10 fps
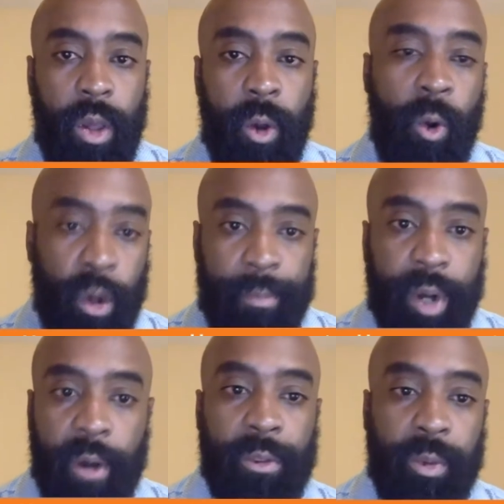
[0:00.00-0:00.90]
or
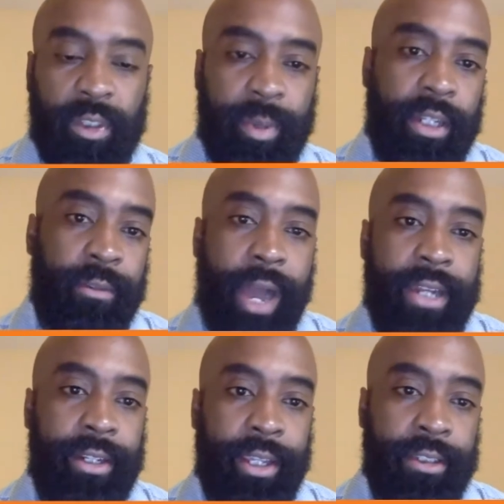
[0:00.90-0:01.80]
birth respective
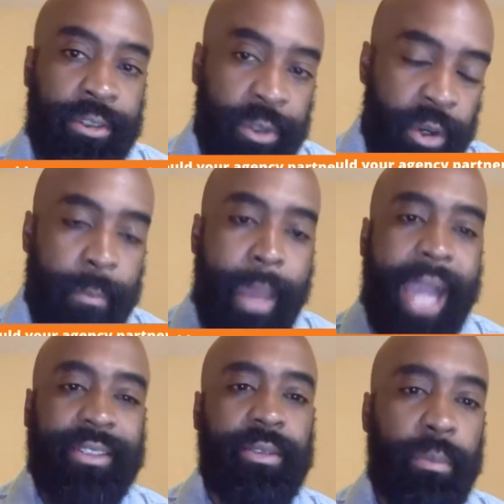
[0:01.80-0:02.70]
ideas to their
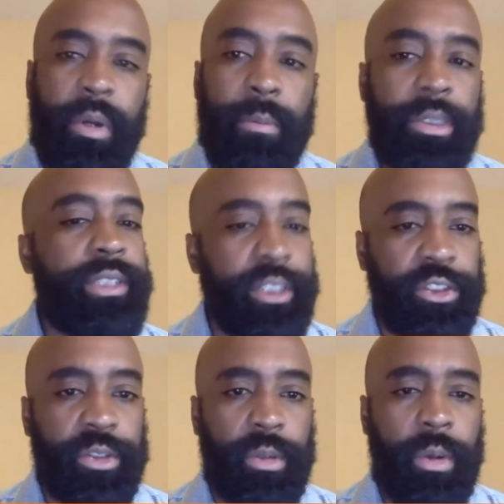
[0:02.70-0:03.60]
maximum
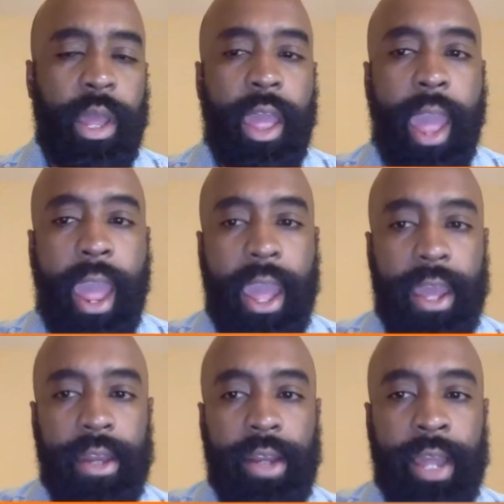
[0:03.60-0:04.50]
potential.
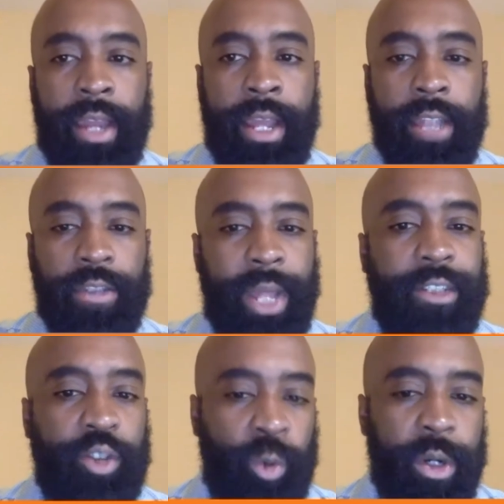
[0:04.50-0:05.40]
And so
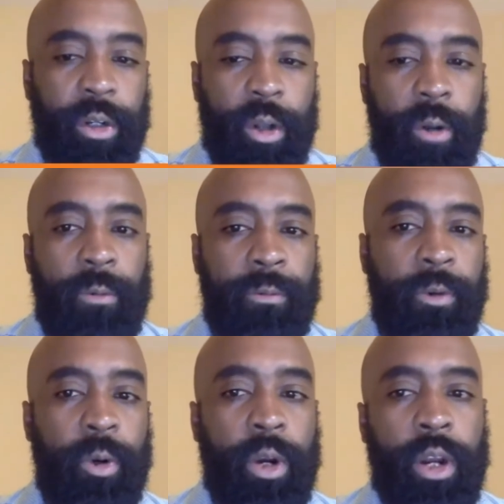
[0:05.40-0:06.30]
that's critical
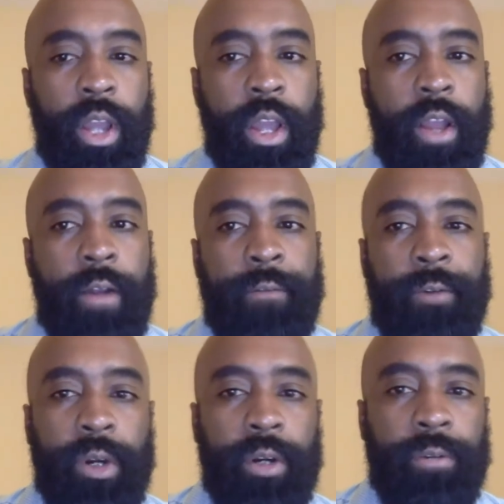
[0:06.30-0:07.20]
for
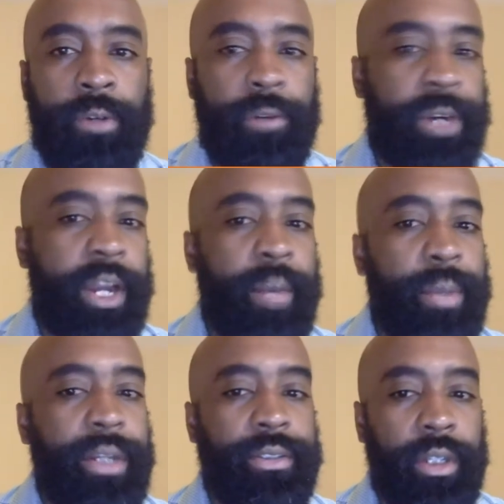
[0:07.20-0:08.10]

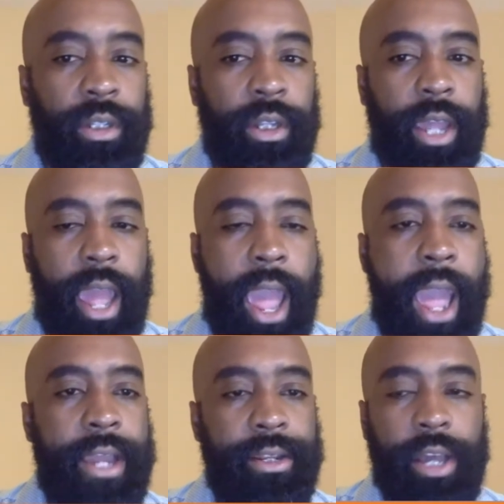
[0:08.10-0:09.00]
companies to look
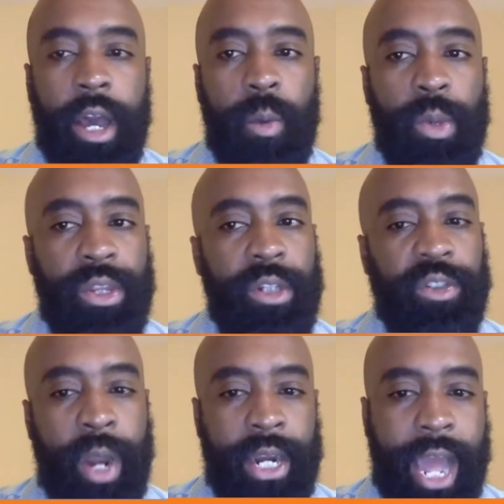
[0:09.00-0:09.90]
at when they're
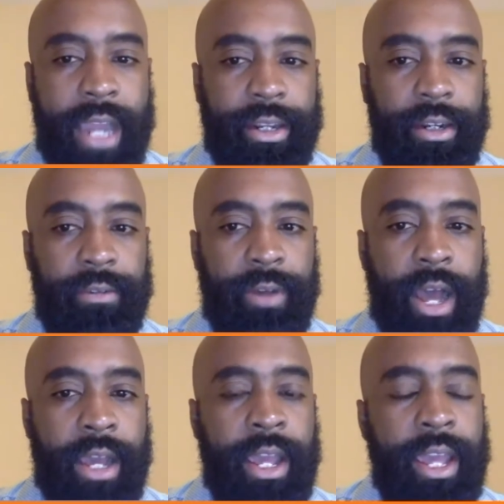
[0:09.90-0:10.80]
trying to
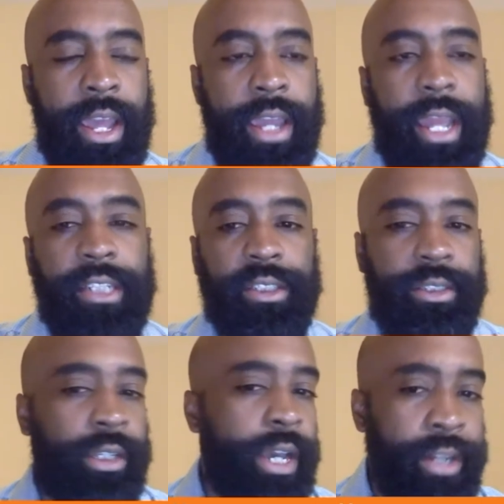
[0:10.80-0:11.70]
identify an
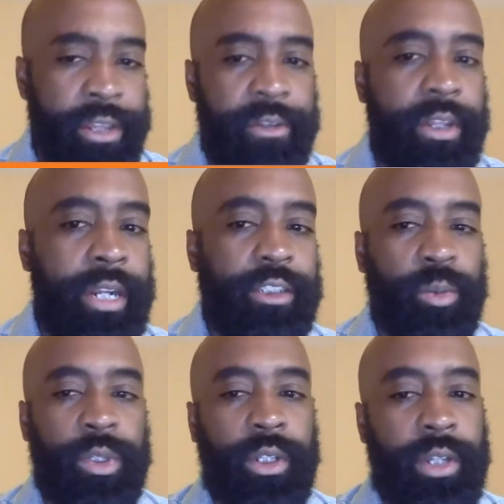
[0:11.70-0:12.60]
agency. Another thing that
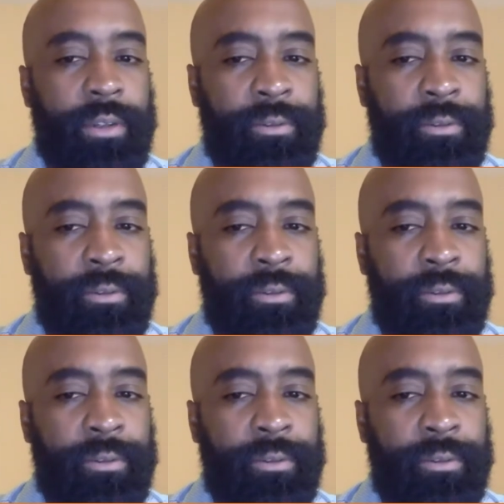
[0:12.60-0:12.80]
you want to look